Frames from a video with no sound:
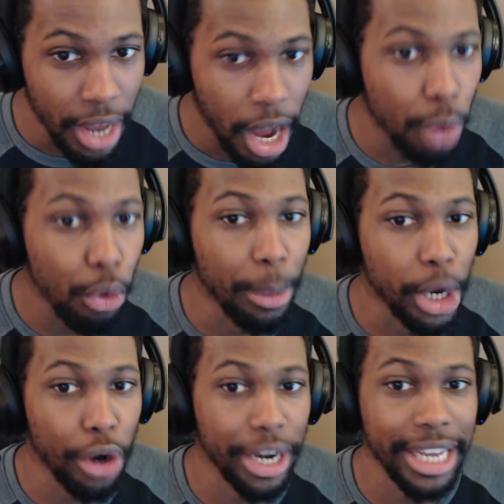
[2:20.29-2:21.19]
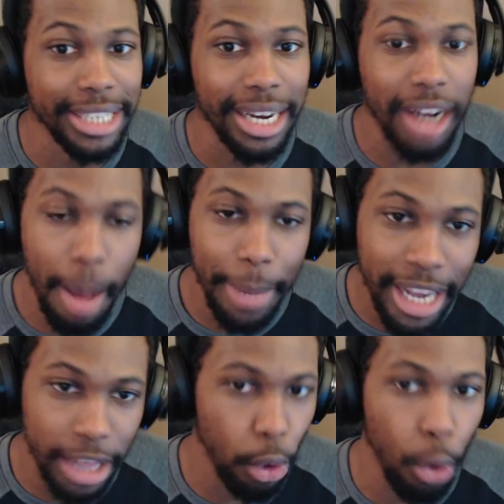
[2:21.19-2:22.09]
Aroma Gardening is a common,
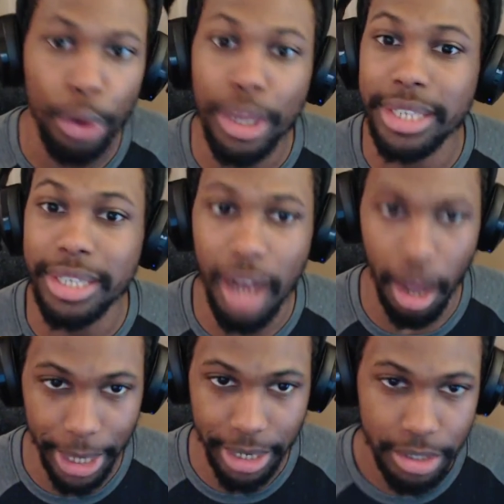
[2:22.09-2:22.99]
and Laurel is a common.